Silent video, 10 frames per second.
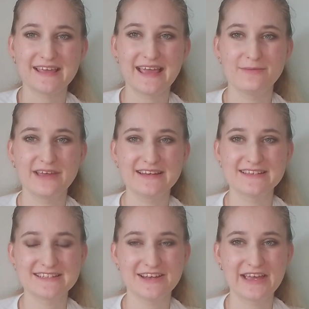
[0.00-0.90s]
that kept getting
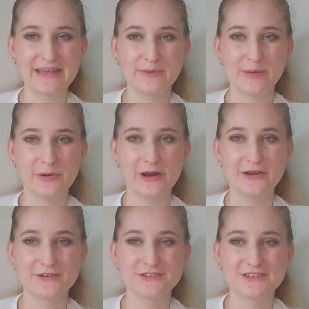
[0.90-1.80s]
stuck in my
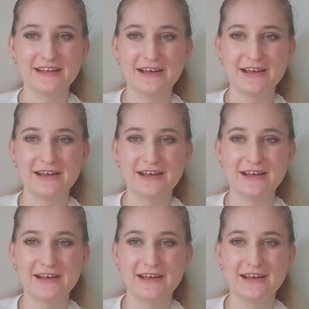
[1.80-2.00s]
brush.